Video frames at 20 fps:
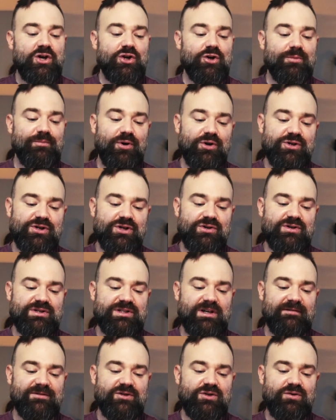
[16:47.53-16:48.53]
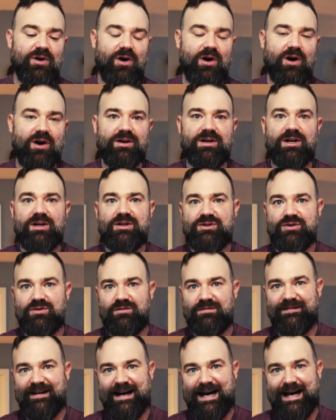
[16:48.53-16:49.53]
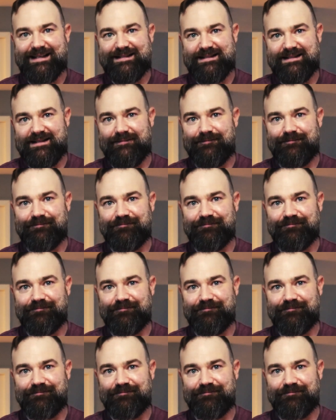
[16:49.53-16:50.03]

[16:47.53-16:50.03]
You're pushing yourself too hard, too fast.